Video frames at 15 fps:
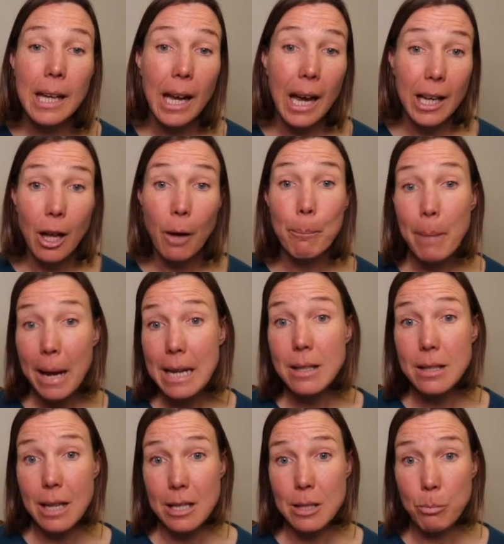And our main
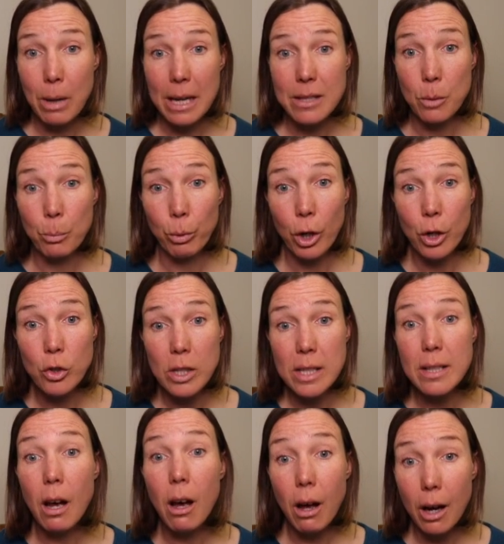statin-based approaches
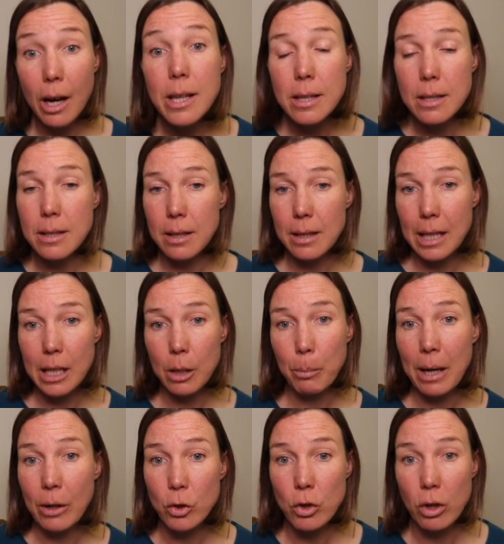are either to think
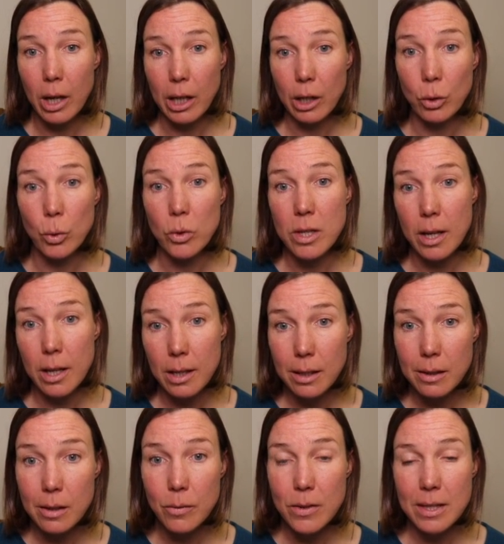about trying an
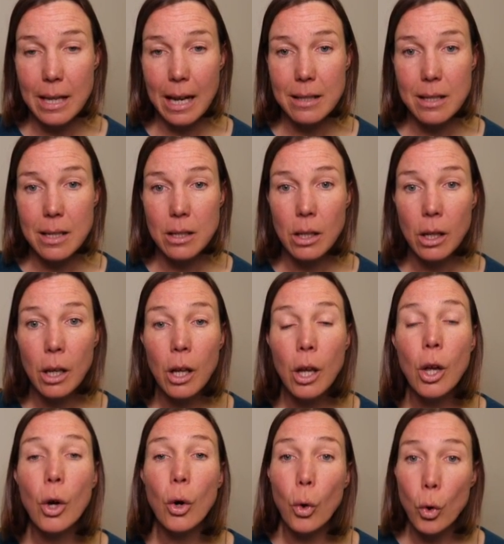alternative statin
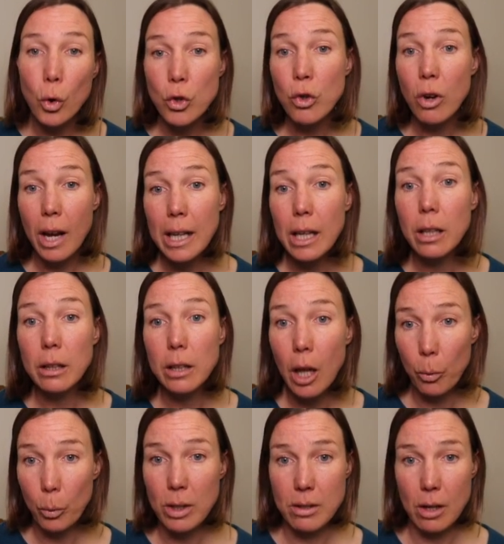or trying a
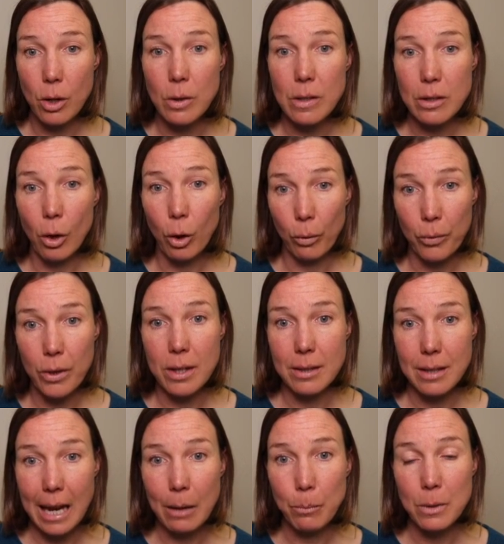lower dose of the
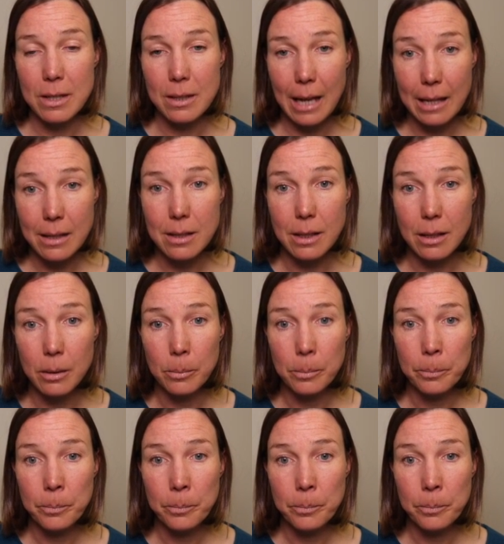same statin.